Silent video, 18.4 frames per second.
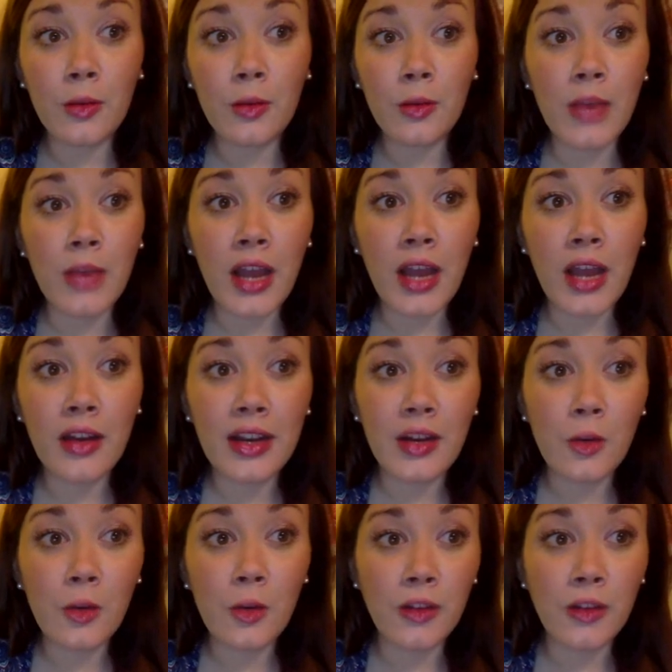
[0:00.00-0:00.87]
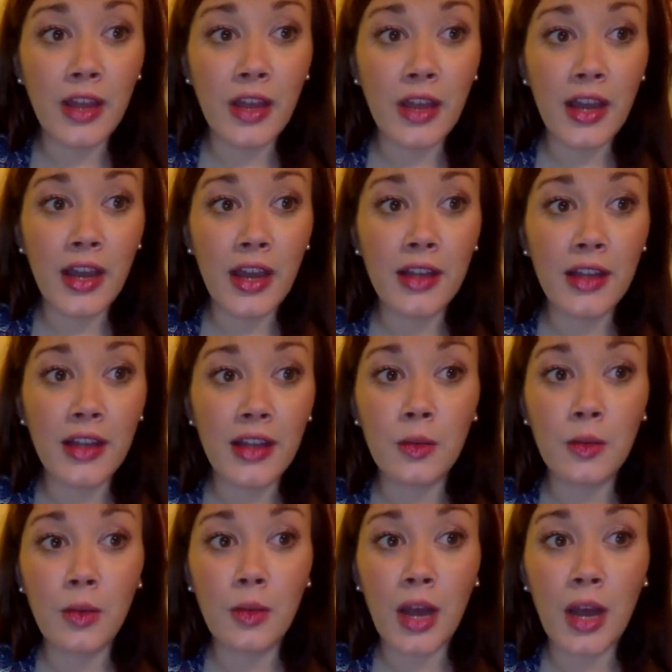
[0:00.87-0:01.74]
how can I order that?
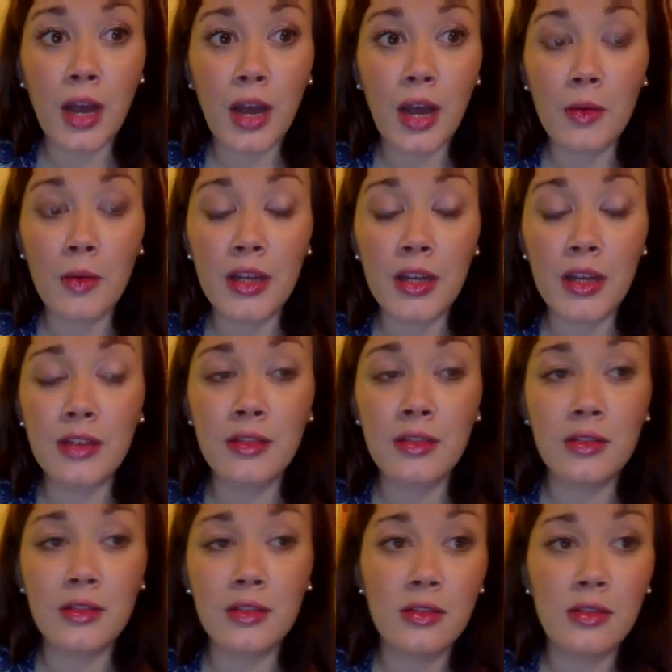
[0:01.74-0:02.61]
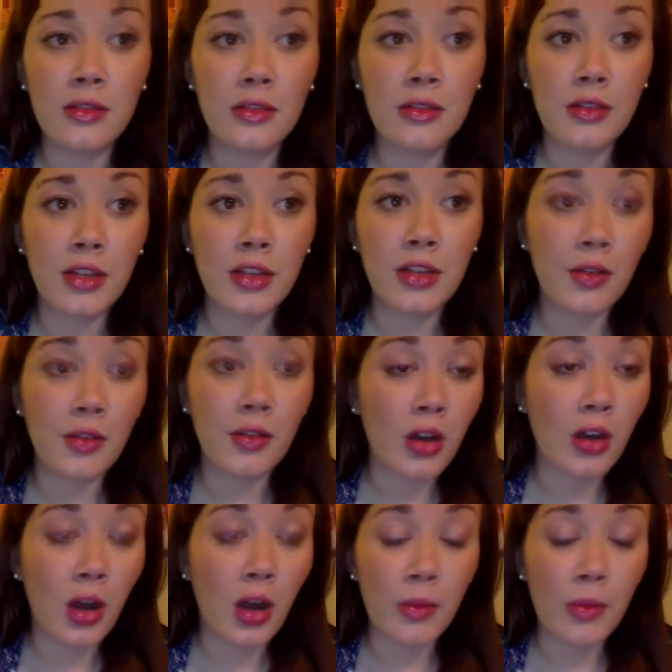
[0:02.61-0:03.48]
So you can
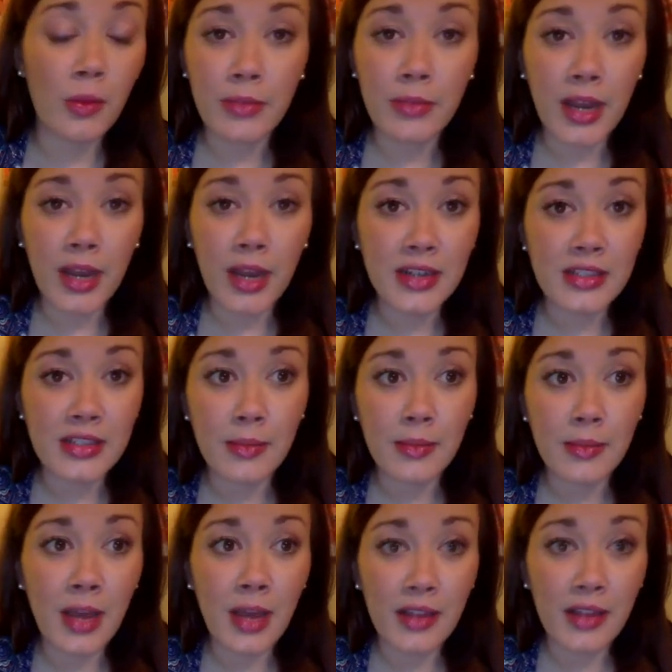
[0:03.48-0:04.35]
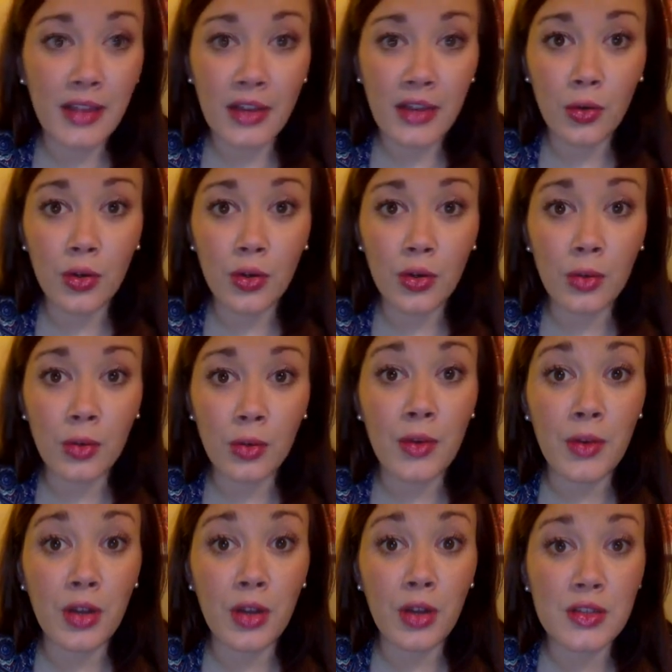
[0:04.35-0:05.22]
comment back to them how they can order, but I
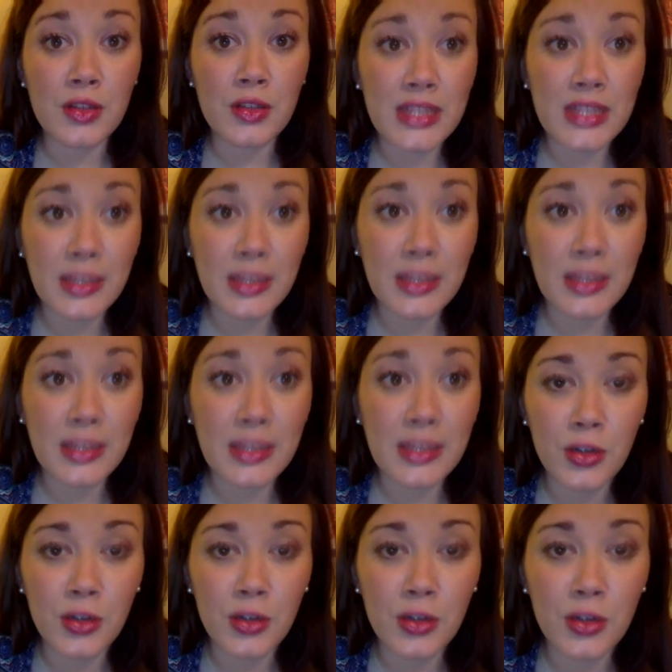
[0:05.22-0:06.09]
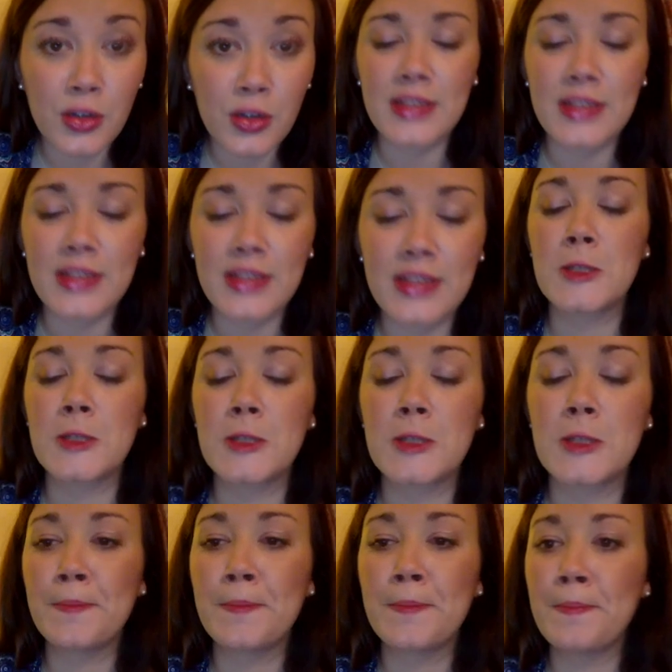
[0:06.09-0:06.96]
would also send them a personal message.
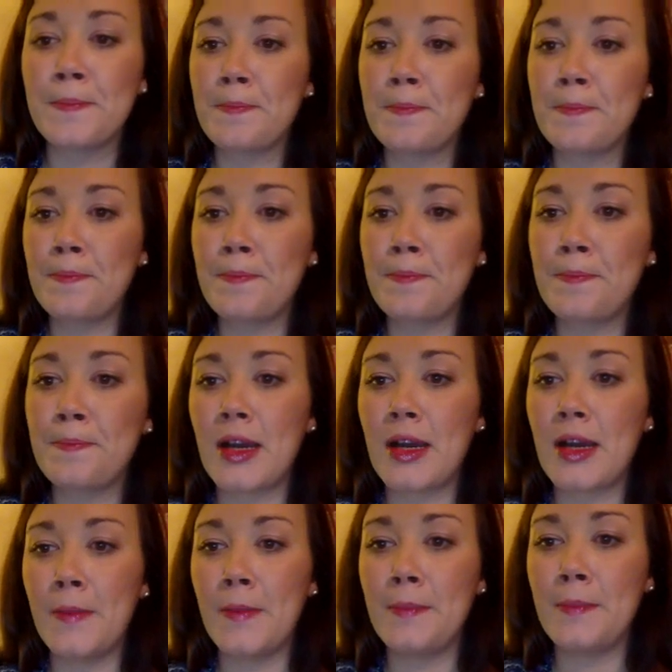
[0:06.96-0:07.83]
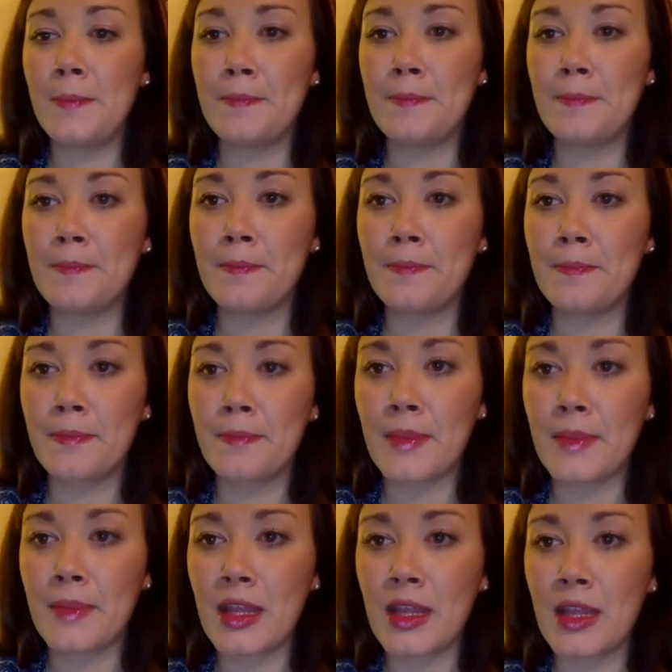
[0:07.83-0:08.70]

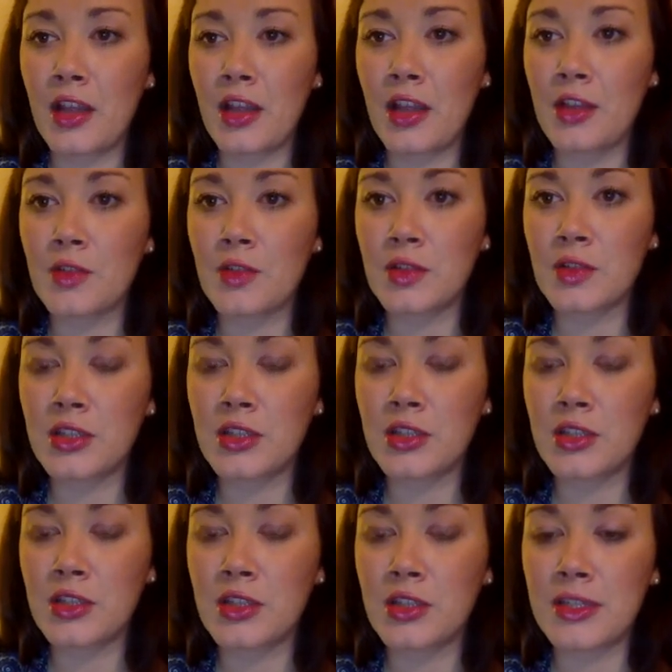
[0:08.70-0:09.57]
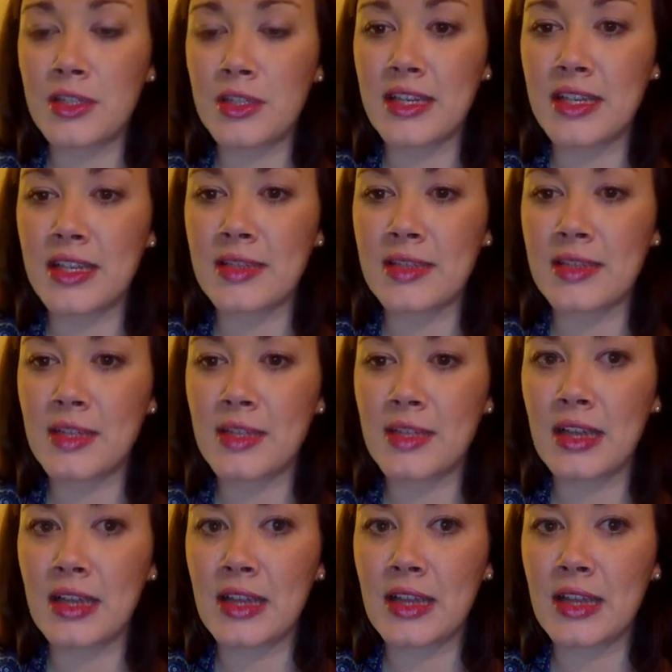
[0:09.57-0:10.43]
And I usually tell people to say
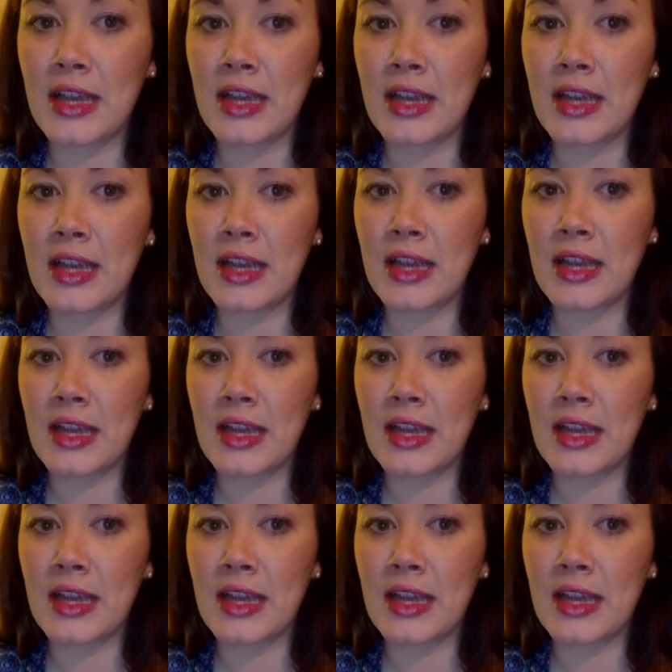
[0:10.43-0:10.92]
something like,